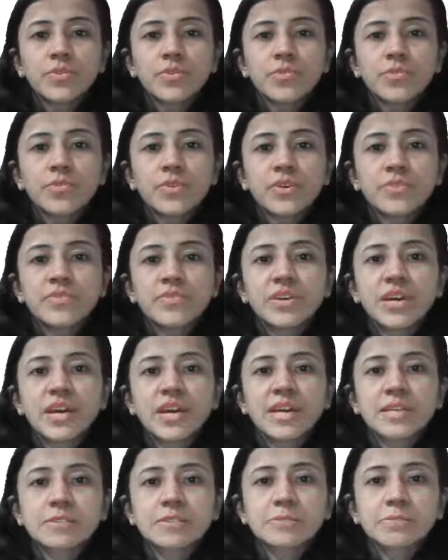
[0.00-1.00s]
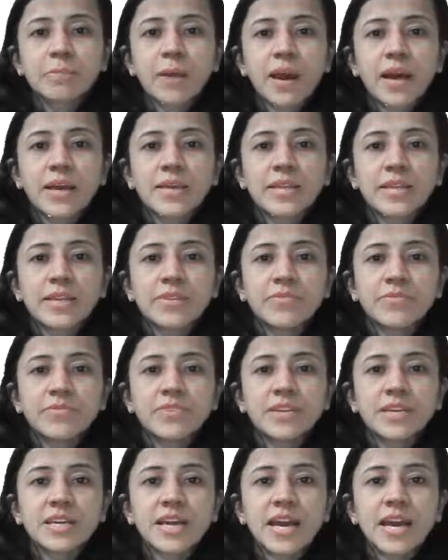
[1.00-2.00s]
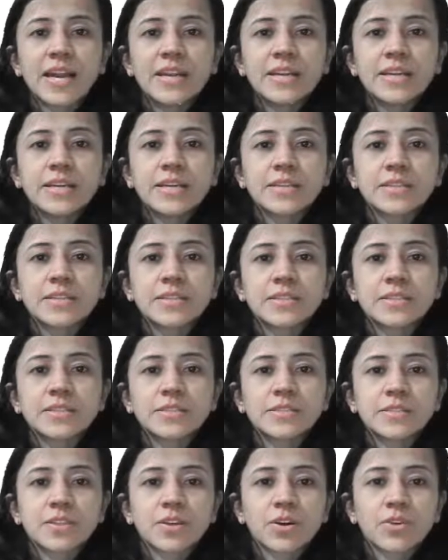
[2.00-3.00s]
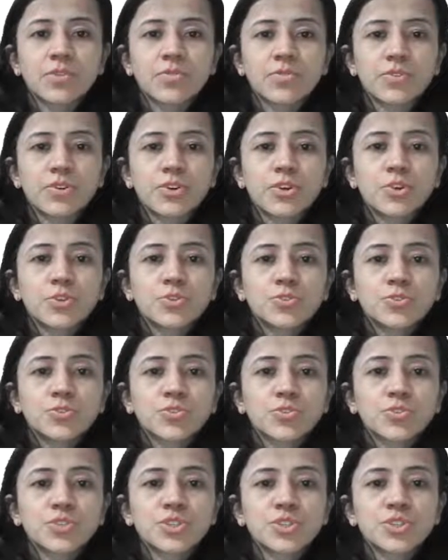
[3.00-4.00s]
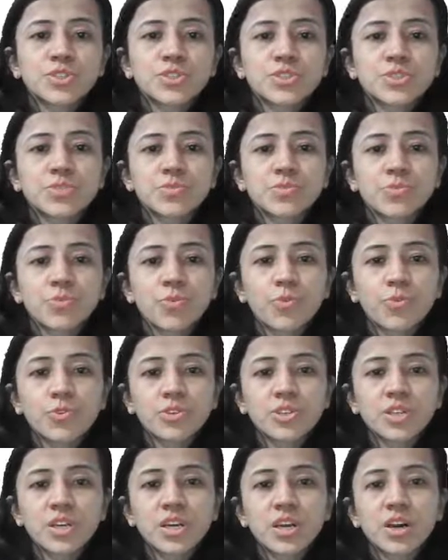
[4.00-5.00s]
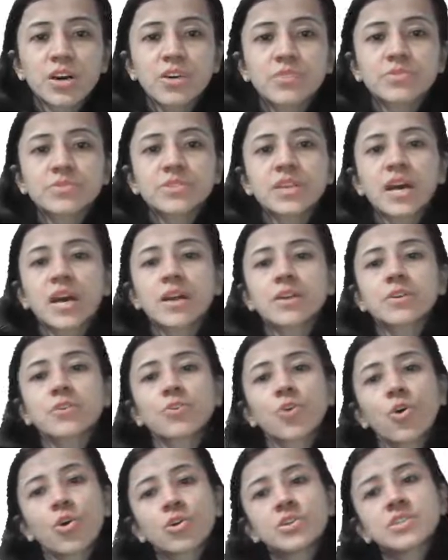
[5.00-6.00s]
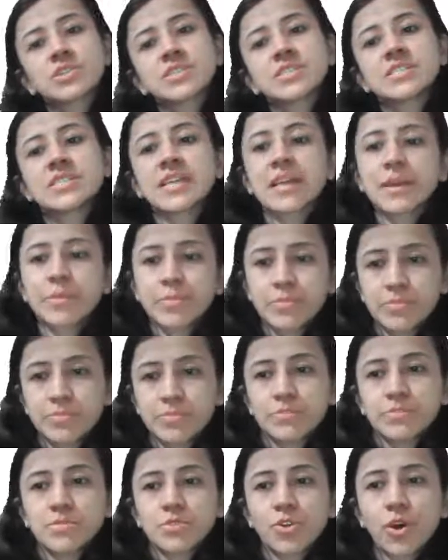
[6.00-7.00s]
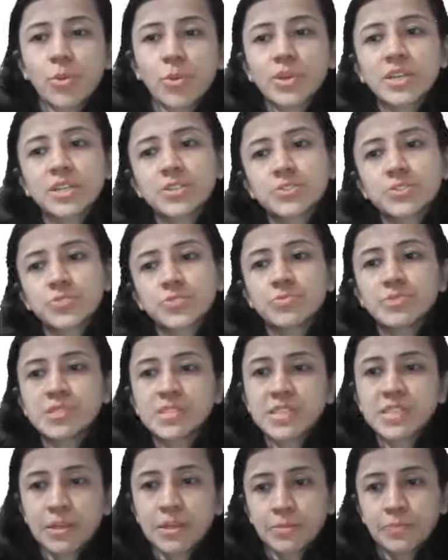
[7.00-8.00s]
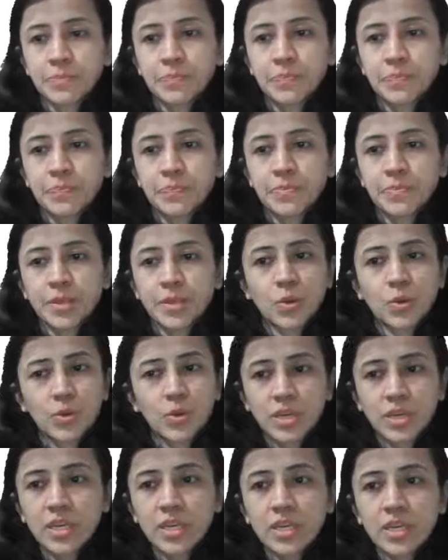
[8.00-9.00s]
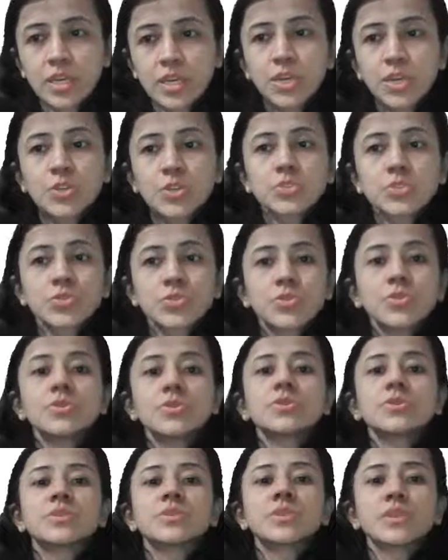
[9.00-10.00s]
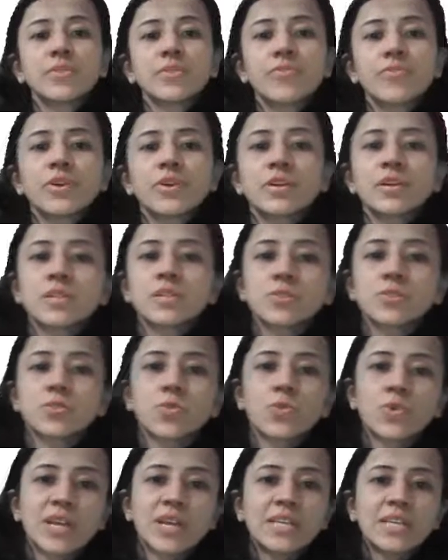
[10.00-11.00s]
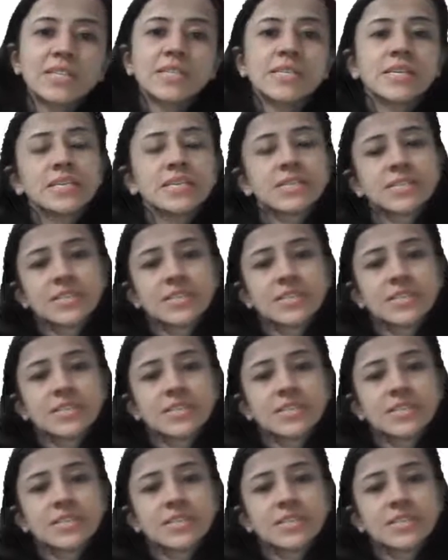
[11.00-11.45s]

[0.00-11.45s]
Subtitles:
when we are expiring we get, so this, both the curves are not same. Normally it should be same. So therefore it is known as hysteresis.